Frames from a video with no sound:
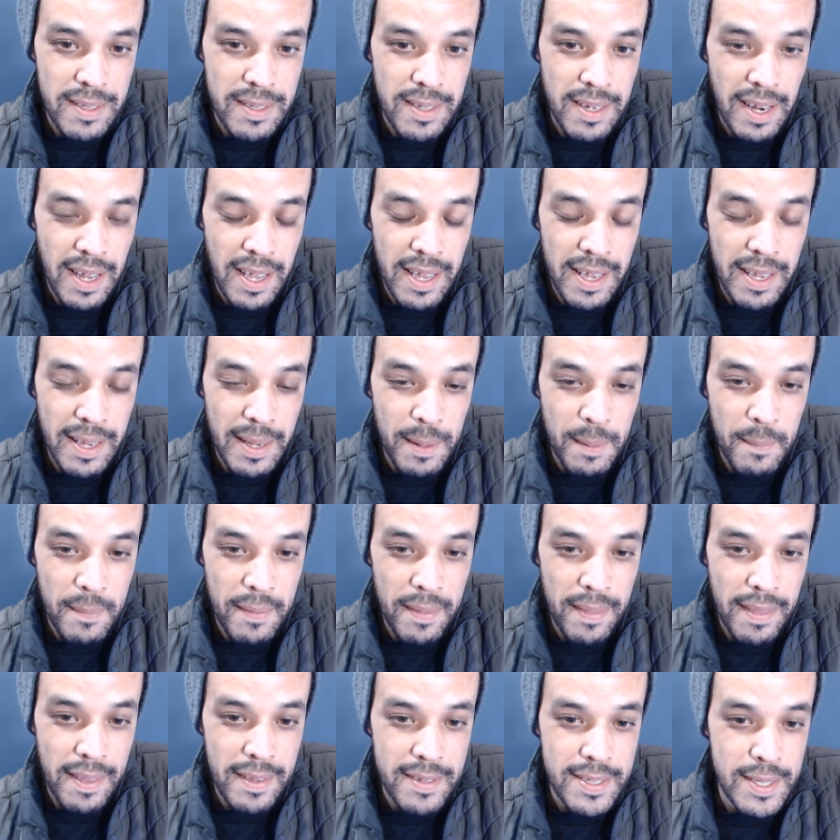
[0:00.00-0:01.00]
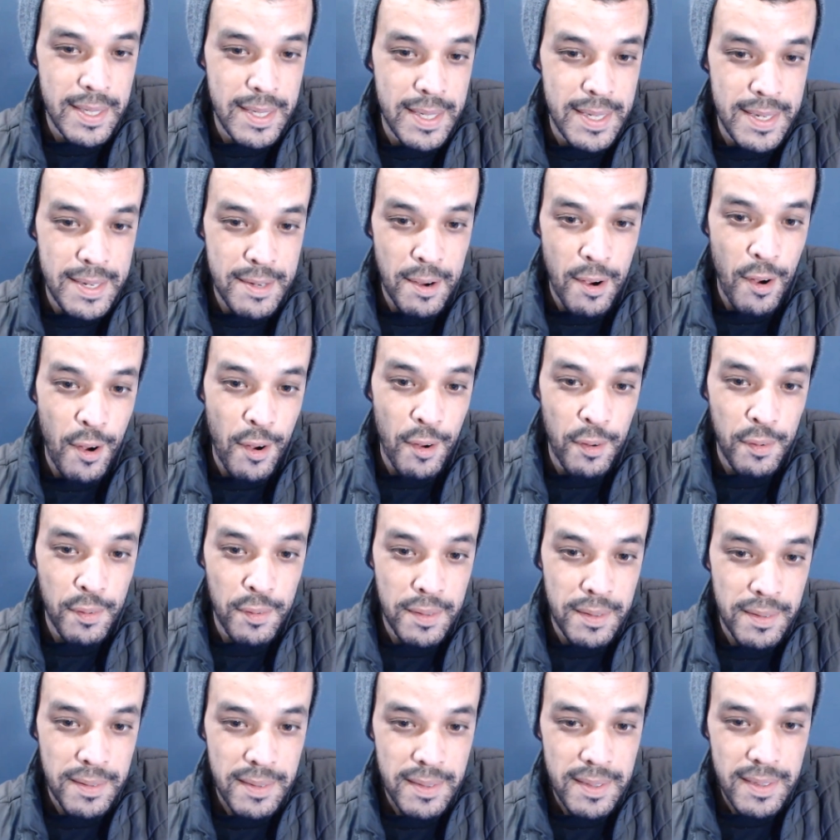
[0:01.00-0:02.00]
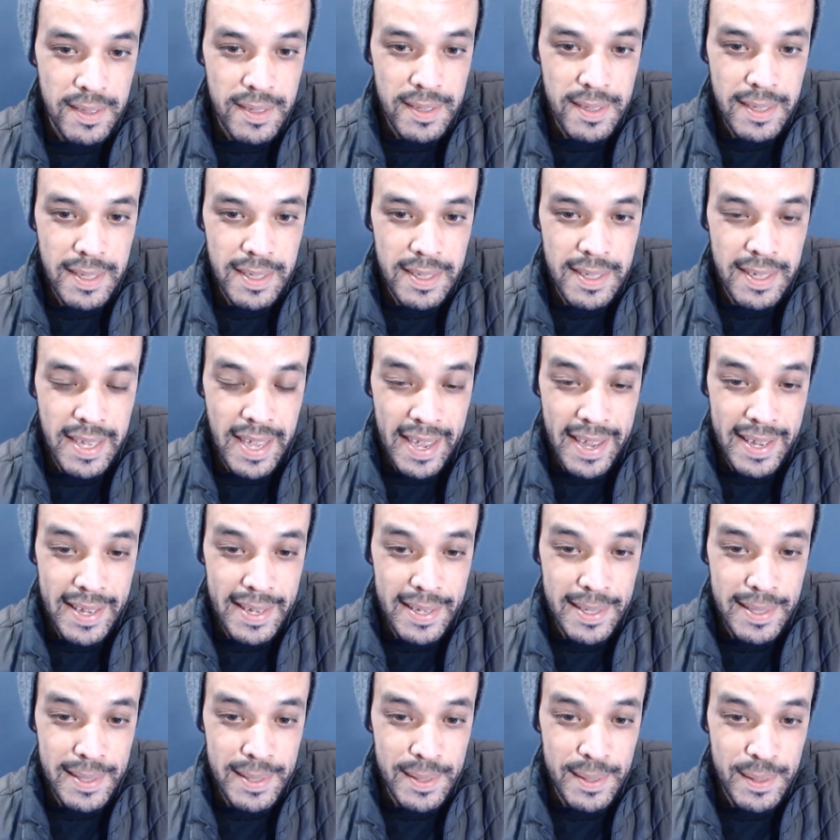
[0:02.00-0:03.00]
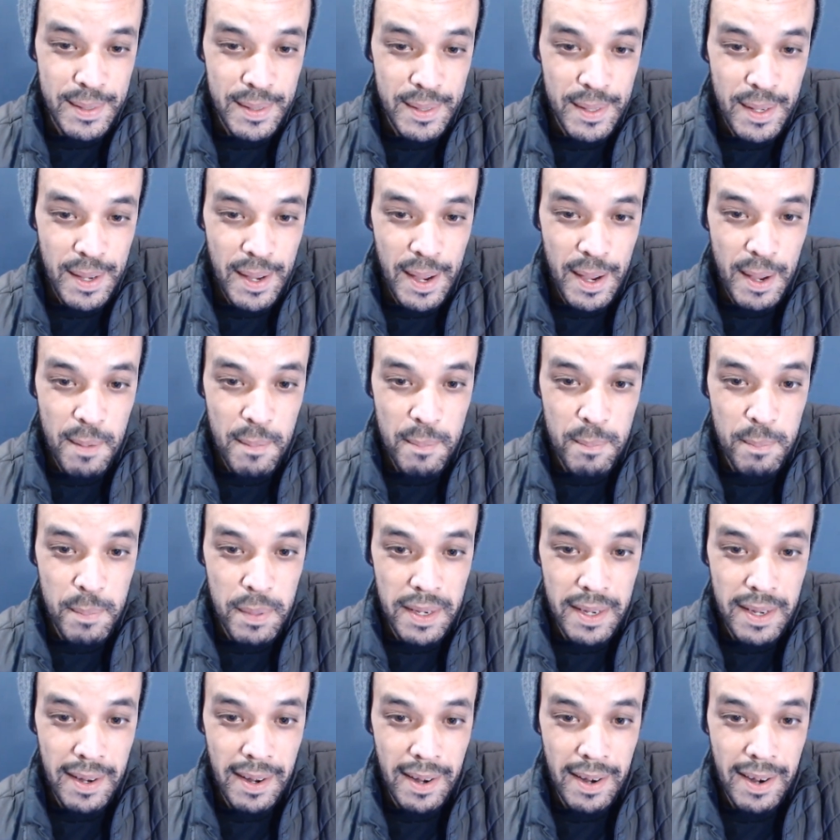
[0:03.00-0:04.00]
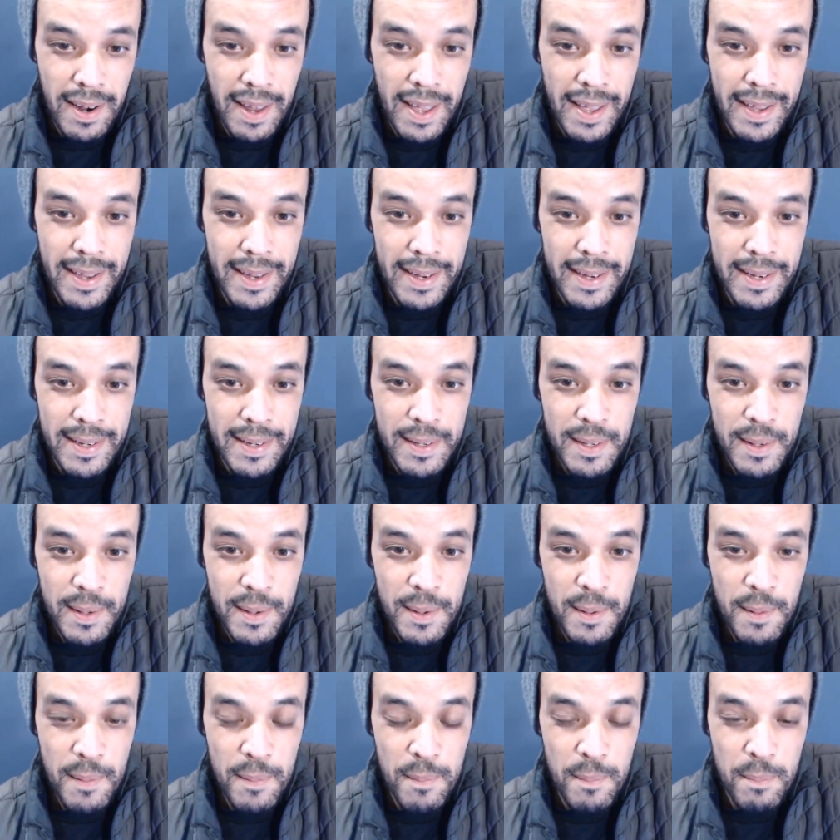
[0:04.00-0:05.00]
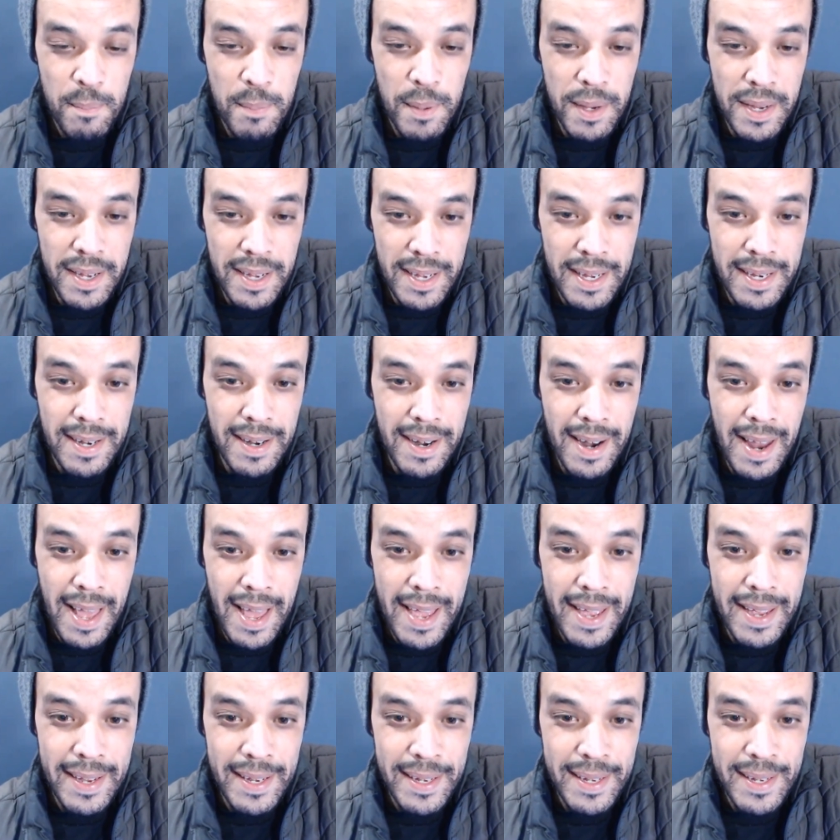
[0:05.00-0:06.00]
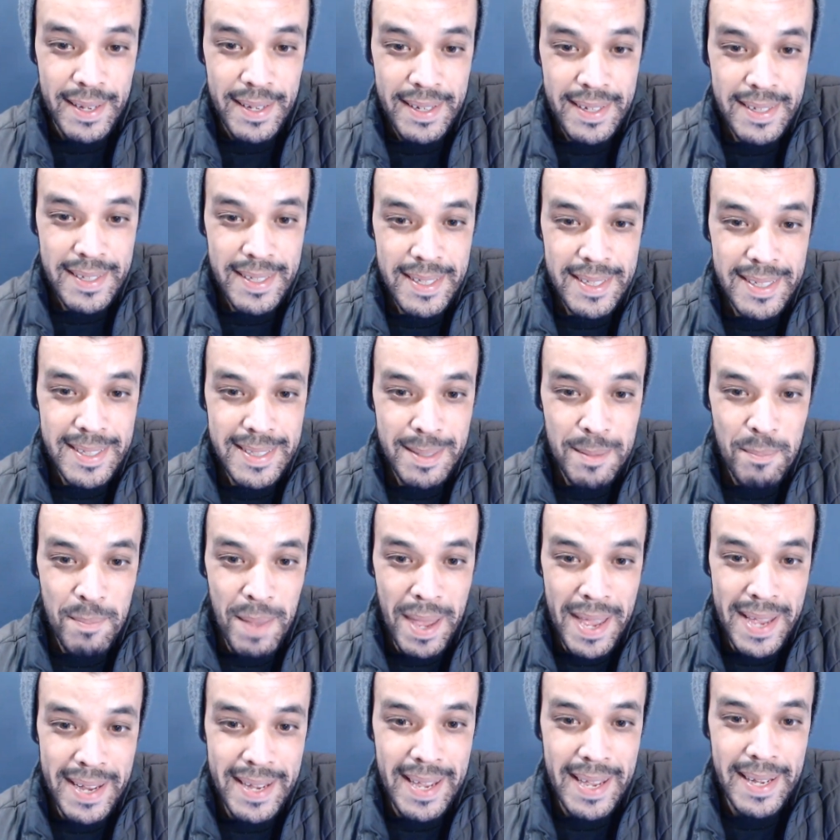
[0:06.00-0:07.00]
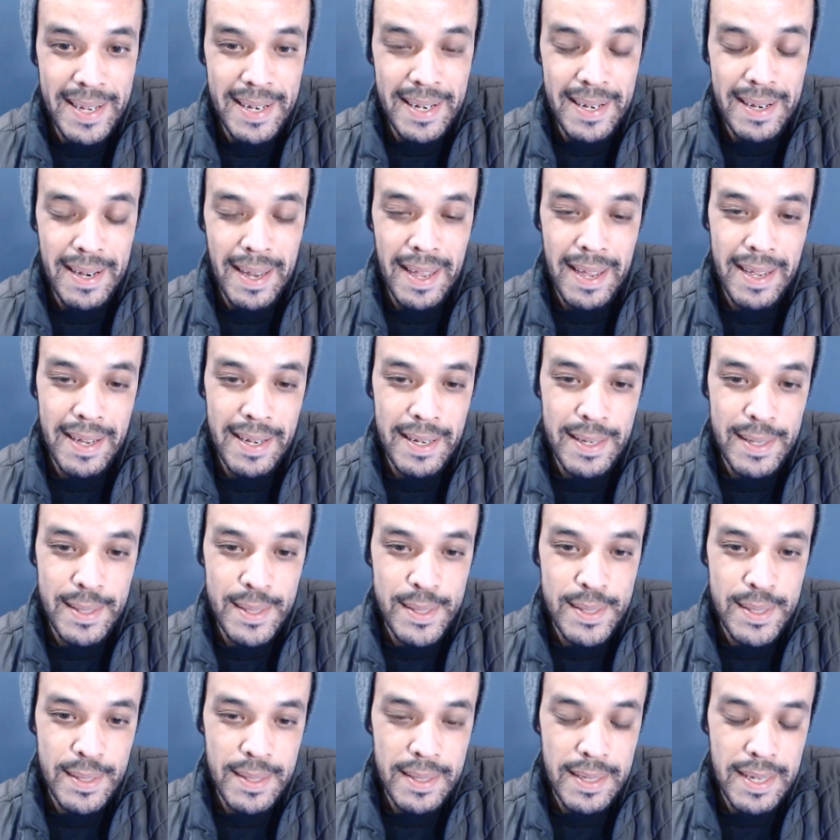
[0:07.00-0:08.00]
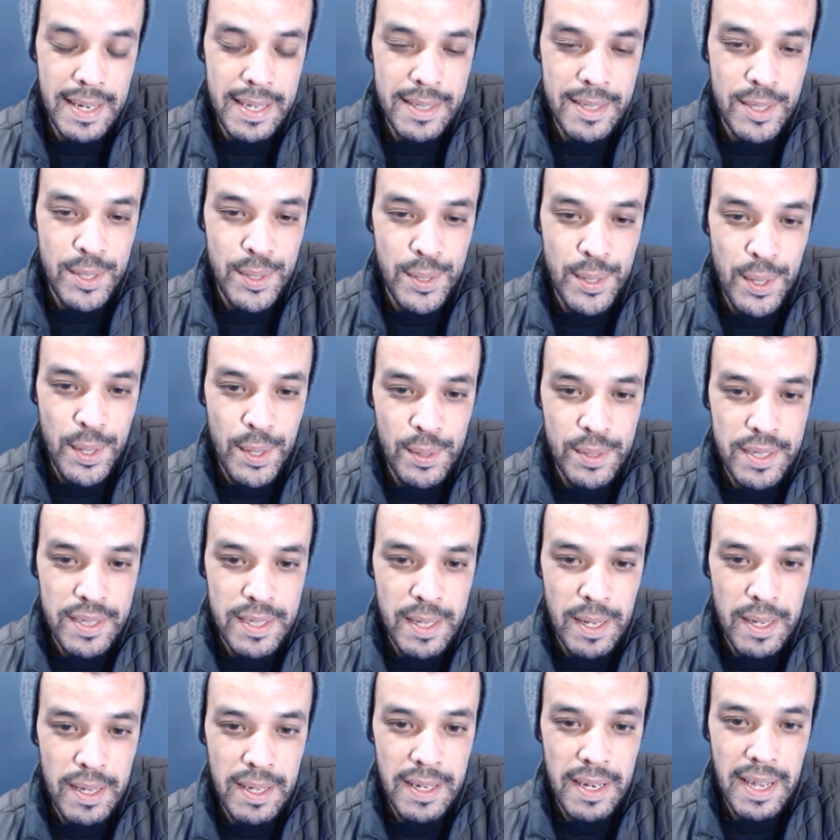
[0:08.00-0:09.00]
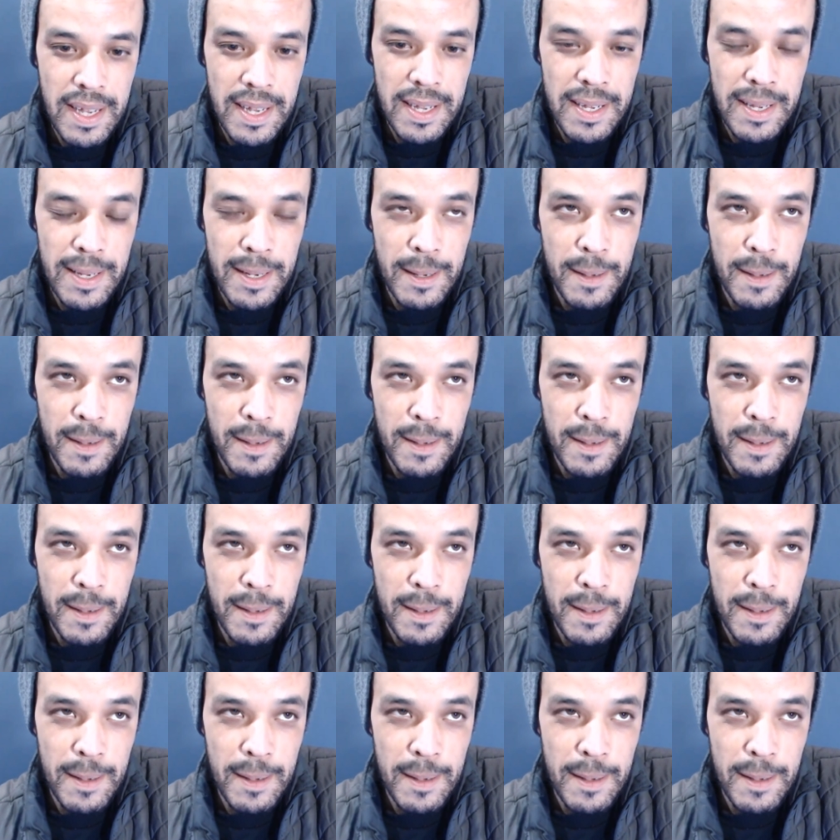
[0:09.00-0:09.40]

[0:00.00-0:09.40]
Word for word: Like this young kid and being like being like making like not jokes are uh, like